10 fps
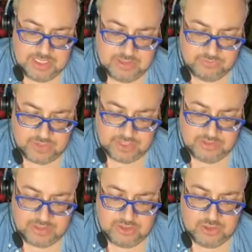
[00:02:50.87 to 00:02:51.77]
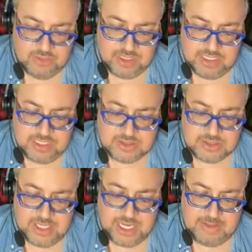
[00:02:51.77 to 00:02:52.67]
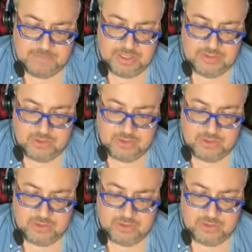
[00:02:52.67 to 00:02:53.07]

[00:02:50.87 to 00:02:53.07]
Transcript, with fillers: getting ready, like new beginnings are happening